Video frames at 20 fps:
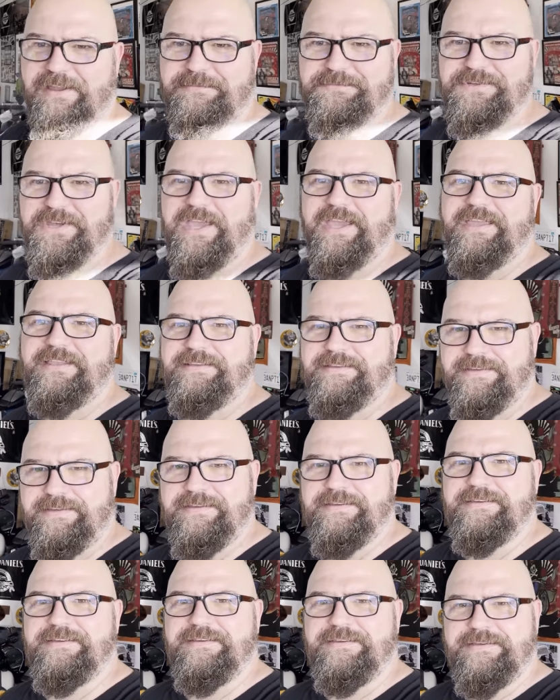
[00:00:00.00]
know what I'm saying?
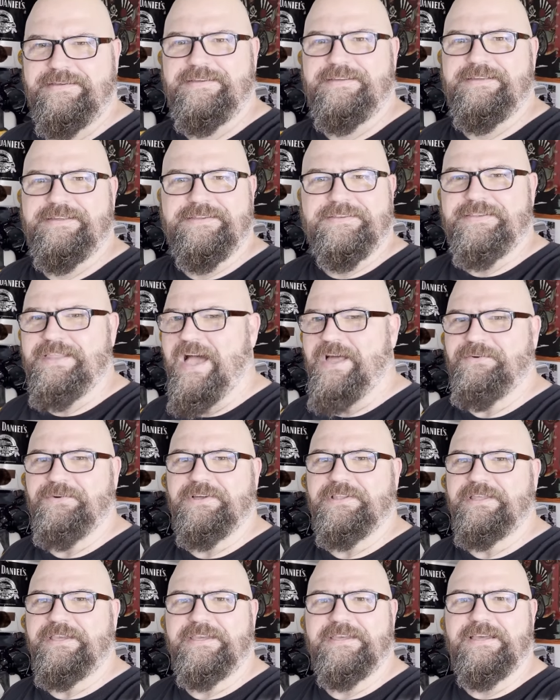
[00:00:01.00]
Not
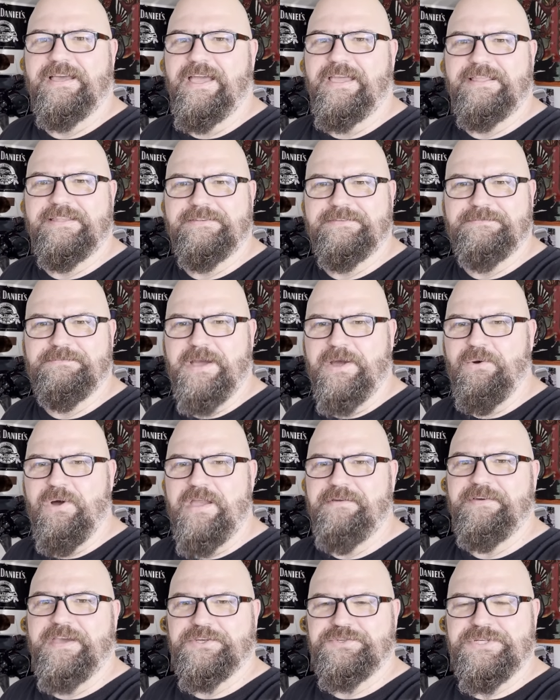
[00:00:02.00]
really. My
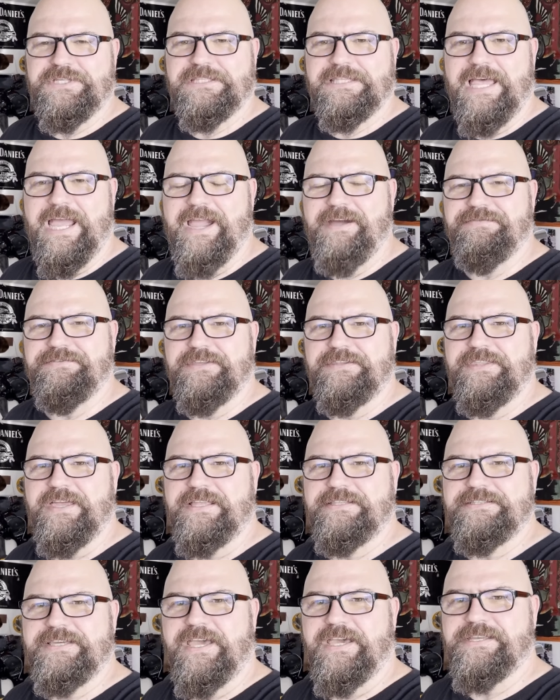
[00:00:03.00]
wife actually laughed at
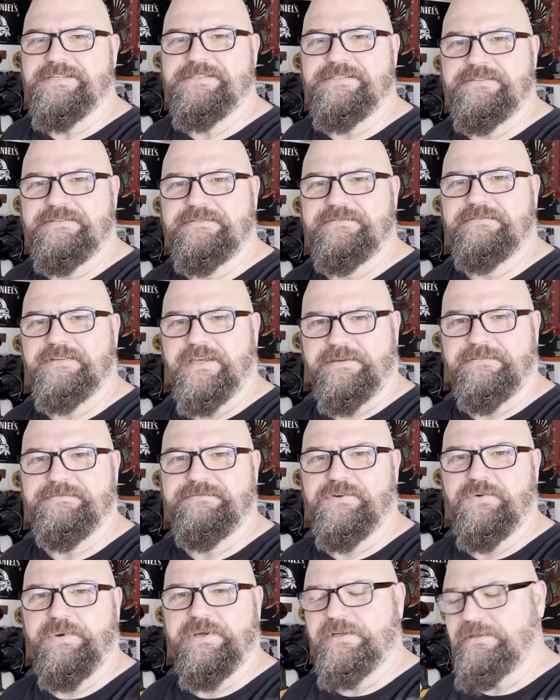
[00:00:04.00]
that text, like
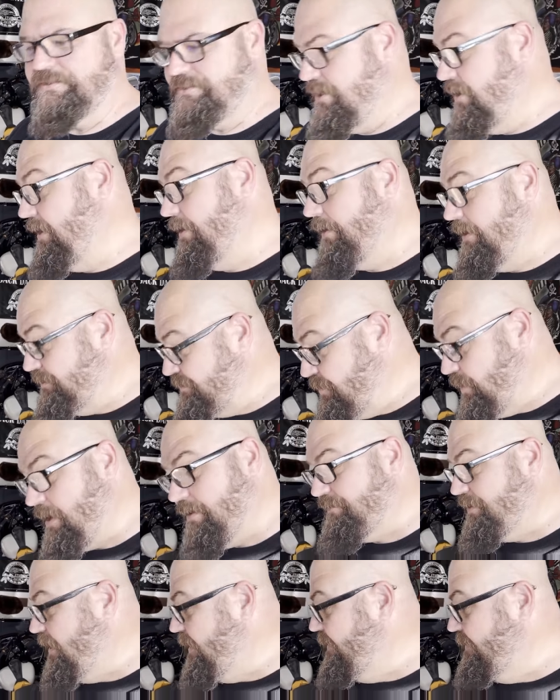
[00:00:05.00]
for real. So anyway, so what
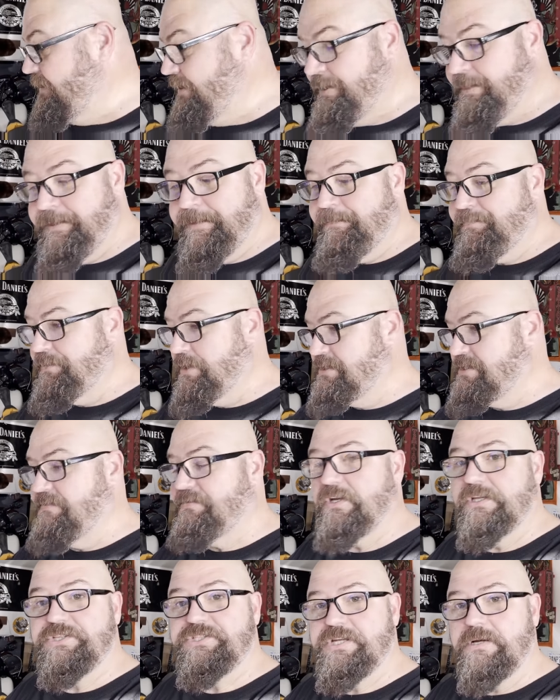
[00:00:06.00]
I've done is I've
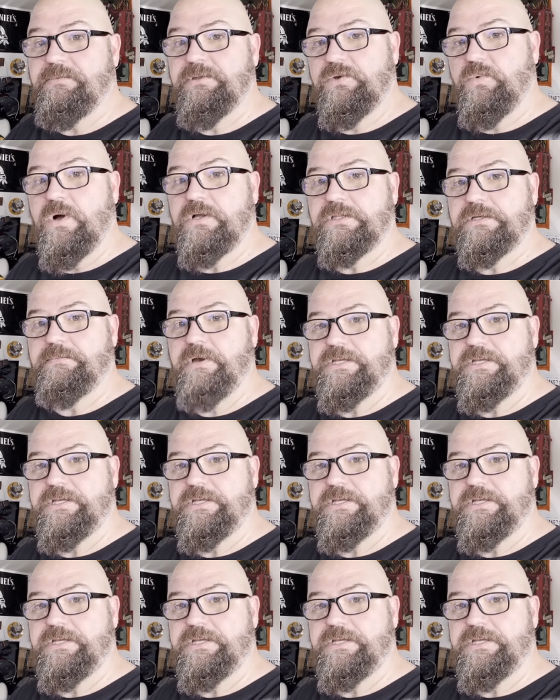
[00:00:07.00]
done some of the welding